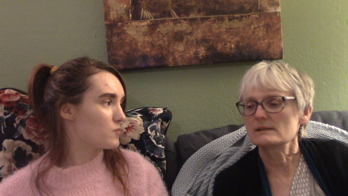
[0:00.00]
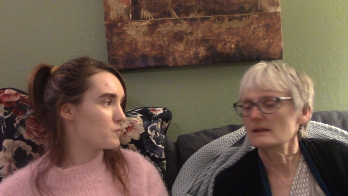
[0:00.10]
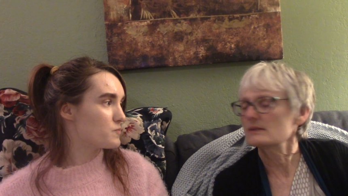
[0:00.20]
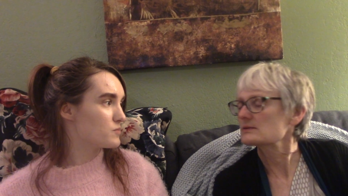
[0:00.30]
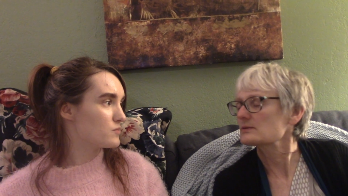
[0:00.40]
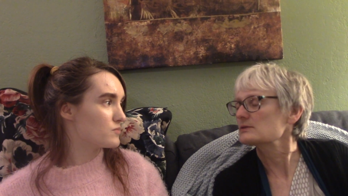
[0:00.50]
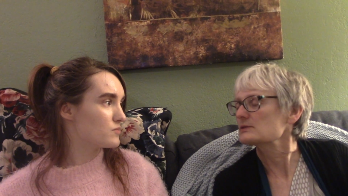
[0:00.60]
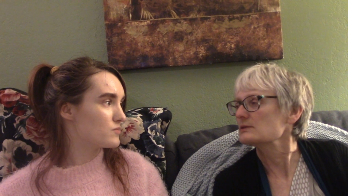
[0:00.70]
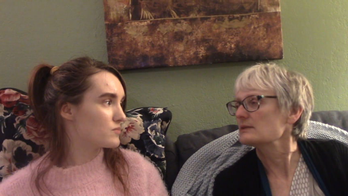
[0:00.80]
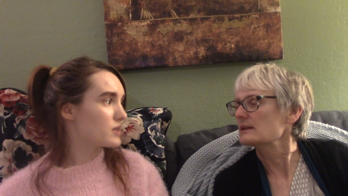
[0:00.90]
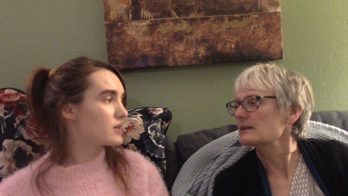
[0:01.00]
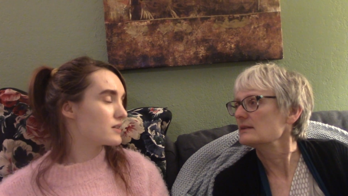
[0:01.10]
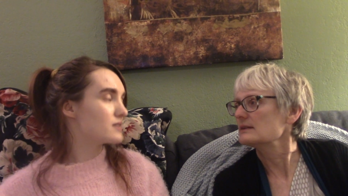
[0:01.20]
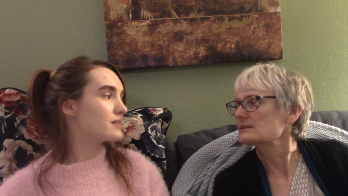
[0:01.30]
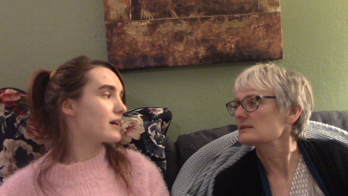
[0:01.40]
Speaker 1: he had the sorcerer right there and
Speaker 2: he's
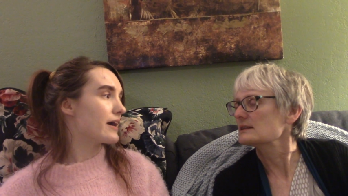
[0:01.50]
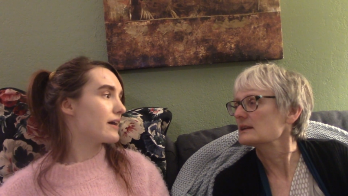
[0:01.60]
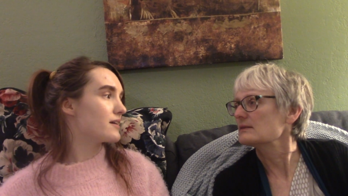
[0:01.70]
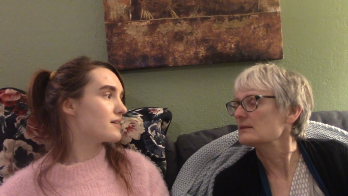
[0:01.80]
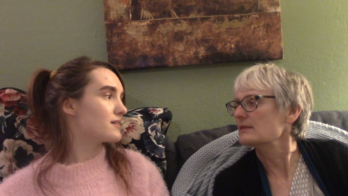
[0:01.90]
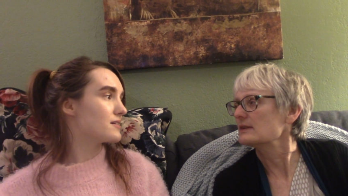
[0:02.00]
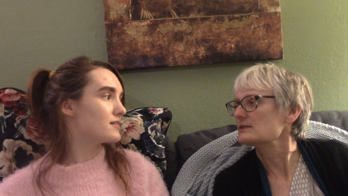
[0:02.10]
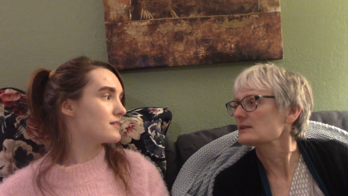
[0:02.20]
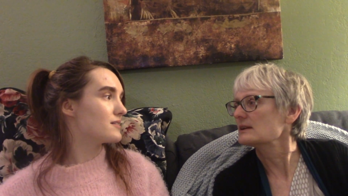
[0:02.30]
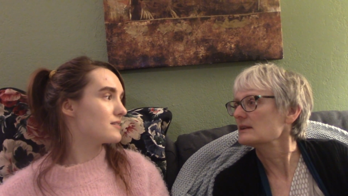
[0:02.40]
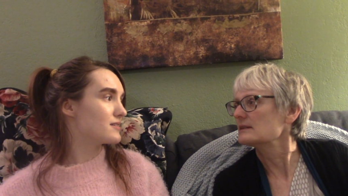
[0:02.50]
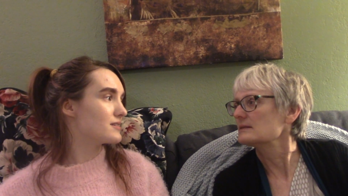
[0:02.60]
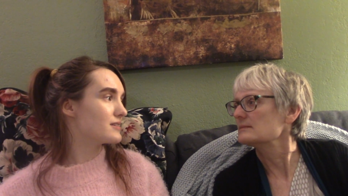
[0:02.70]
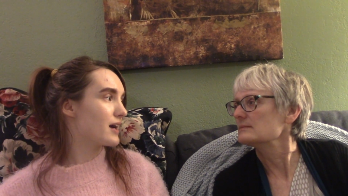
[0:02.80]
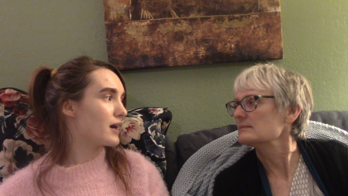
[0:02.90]
going to get revenge and kill him.
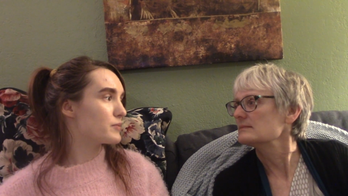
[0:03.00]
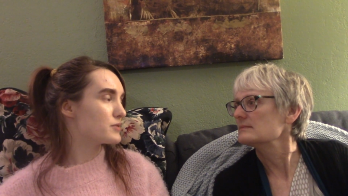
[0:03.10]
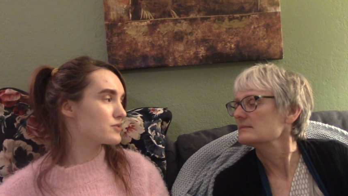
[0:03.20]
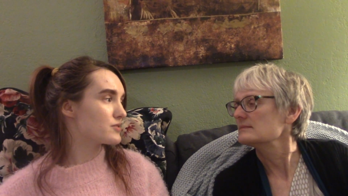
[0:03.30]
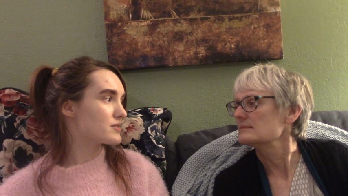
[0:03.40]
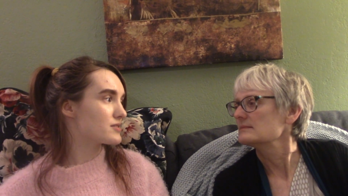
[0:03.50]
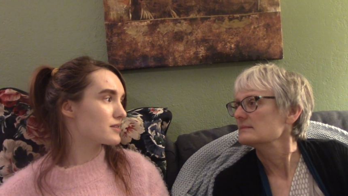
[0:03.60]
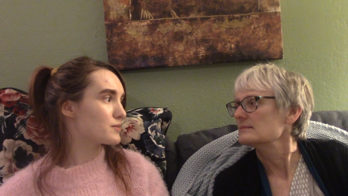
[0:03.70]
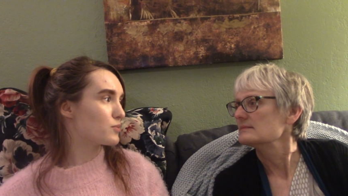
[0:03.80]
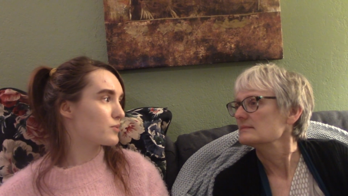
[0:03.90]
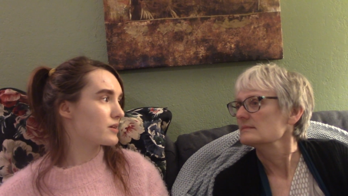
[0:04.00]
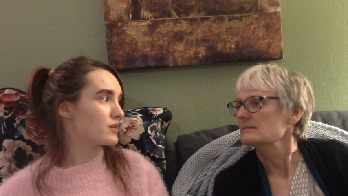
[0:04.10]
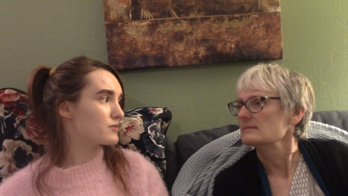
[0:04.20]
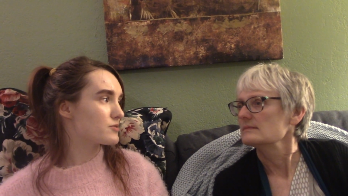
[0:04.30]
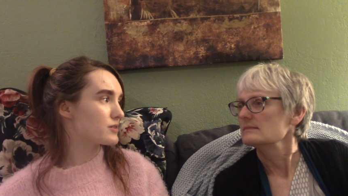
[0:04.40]
Yeah, but did you understand the point he was
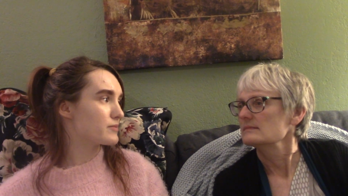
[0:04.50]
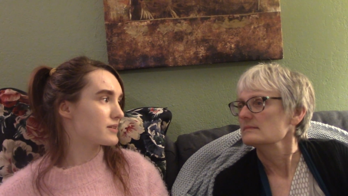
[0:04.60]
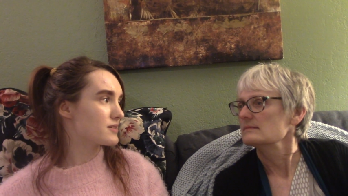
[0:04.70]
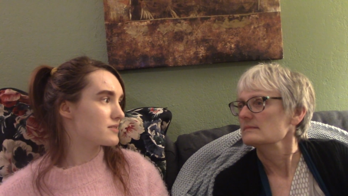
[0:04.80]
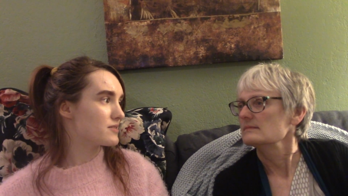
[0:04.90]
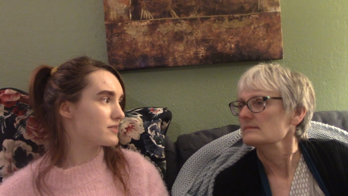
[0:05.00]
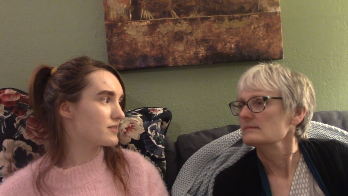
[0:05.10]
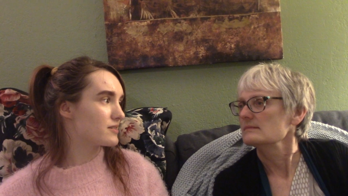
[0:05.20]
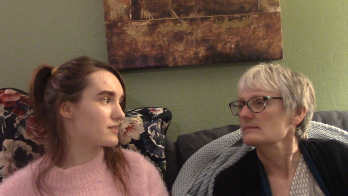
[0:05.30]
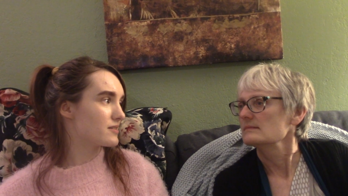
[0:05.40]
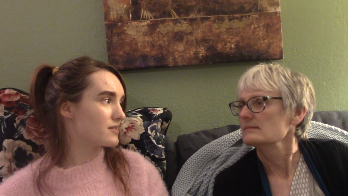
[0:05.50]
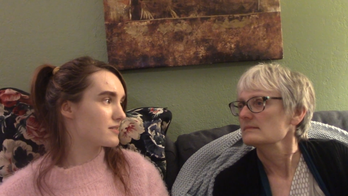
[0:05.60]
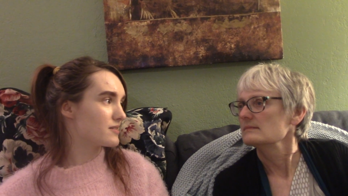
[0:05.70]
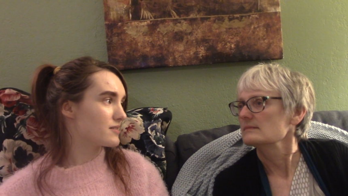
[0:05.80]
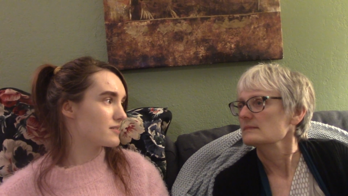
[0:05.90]
trying to make to Tyrion?
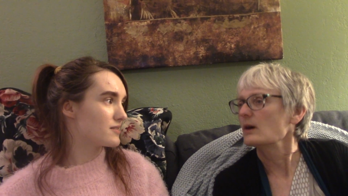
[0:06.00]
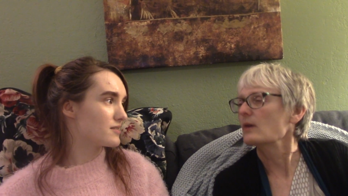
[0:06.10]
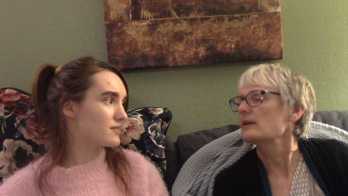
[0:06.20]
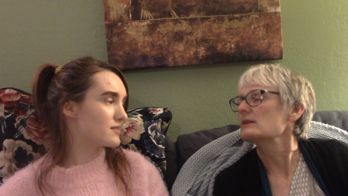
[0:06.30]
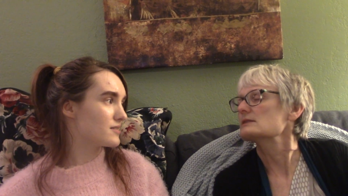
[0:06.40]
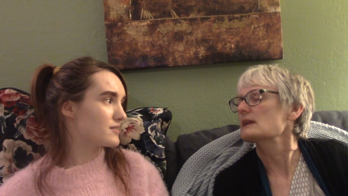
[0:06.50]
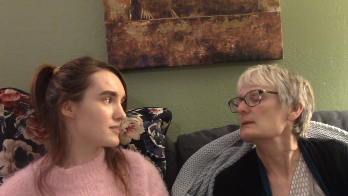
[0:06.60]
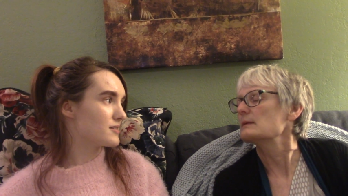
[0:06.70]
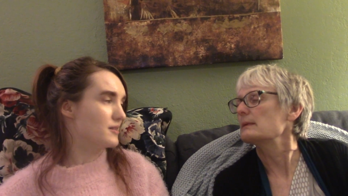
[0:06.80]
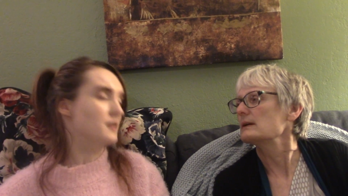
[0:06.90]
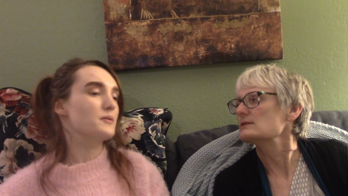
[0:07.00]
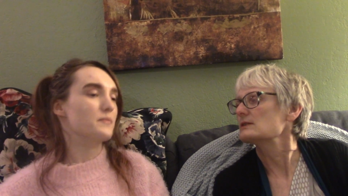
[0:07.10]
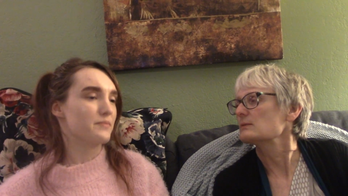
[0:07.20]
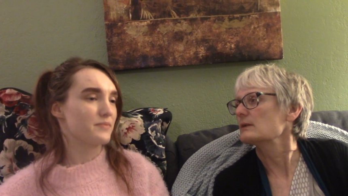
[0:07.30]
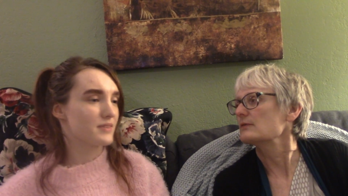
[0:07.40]
Speaker 1: Oh, that you just got to be patient and
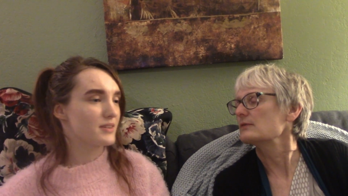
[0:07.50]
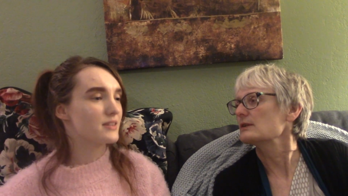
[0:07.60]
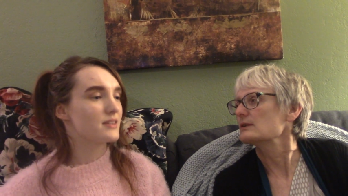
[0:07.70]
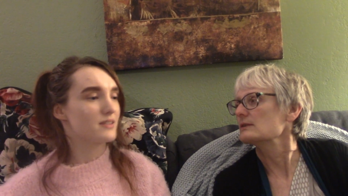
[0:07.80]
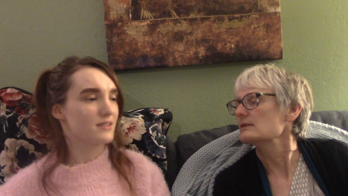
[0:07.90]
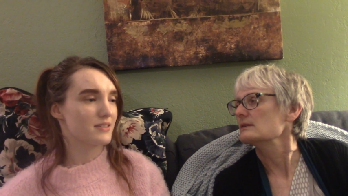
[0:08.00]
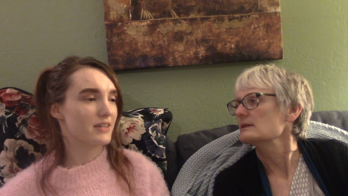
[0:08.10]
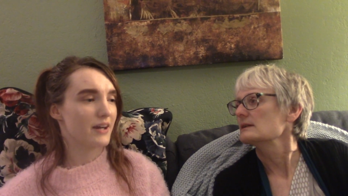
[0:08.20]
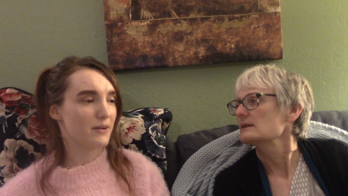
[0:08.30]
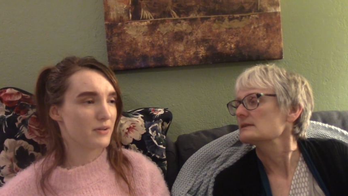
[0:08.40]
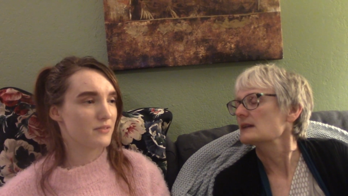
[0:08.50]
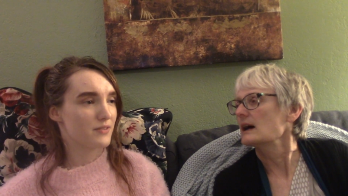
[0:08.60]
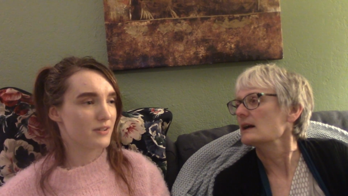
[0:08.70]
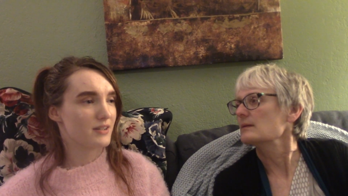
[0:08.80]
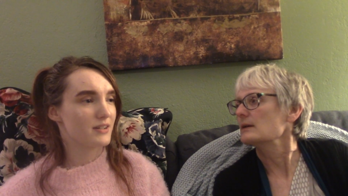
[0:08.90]
wait for your time.
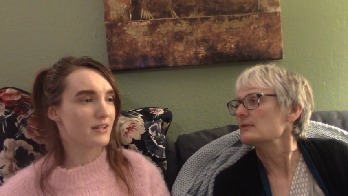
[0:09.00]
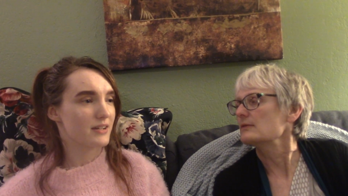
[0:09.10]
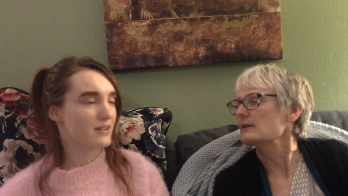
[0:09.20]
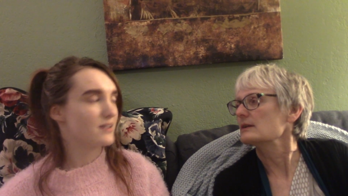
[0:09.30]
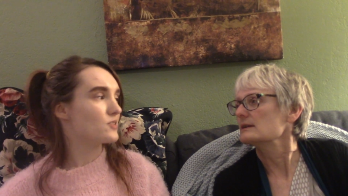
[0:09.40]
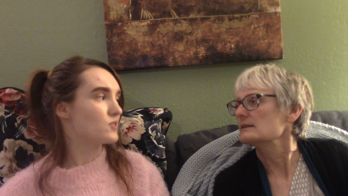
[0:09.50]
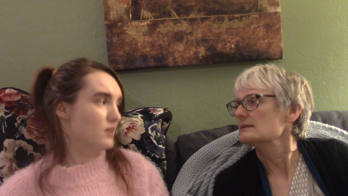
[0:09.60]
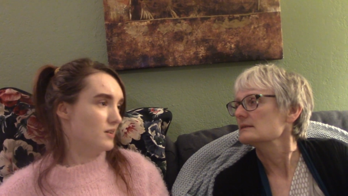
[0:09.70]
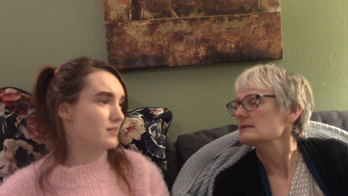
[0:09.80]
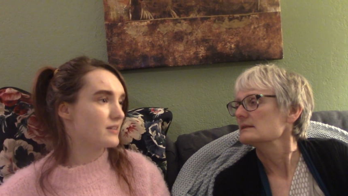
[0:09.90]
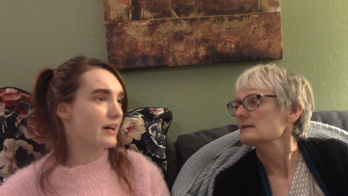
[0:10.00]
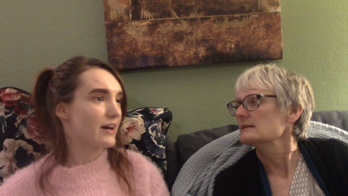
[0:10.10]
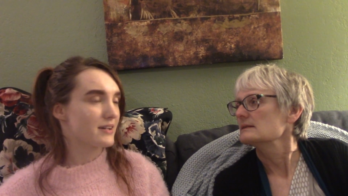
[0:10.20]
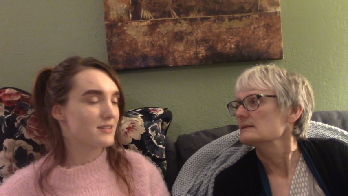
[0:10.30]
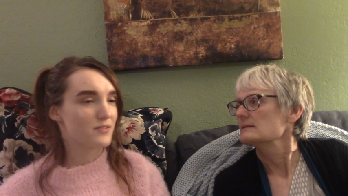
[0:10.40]
Wait for it.
Speaker 2: Yeah,
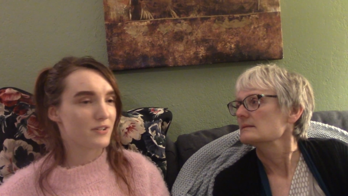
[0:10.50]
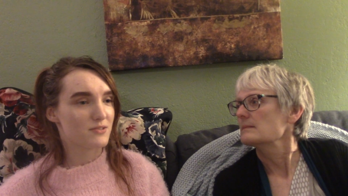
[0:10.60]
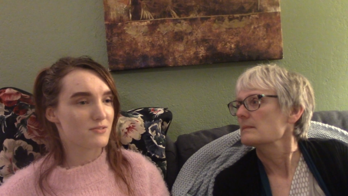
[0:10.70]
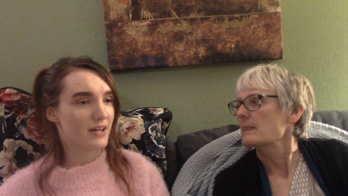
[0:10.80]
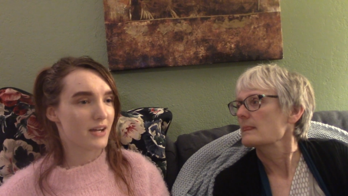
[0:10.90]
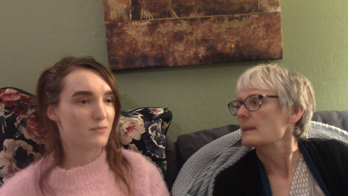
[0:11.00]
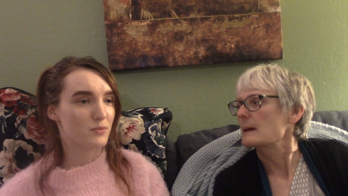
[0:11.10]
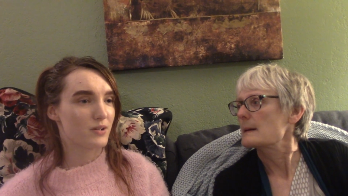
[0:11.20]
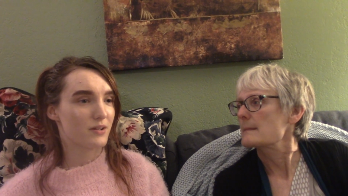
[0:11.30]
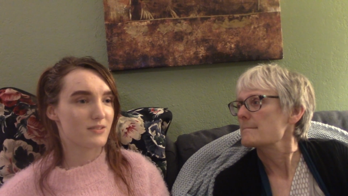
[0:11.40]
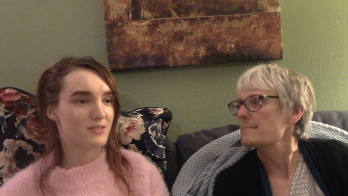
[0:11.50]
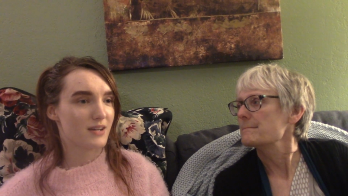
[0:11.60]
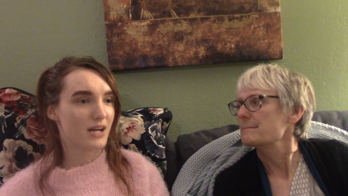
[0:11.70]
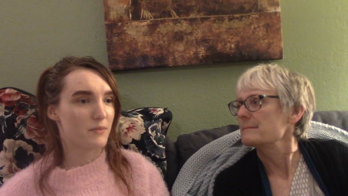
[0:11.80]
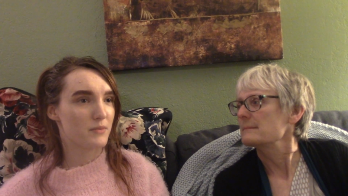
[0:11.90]
because Varys was like, I've been waiting all this time.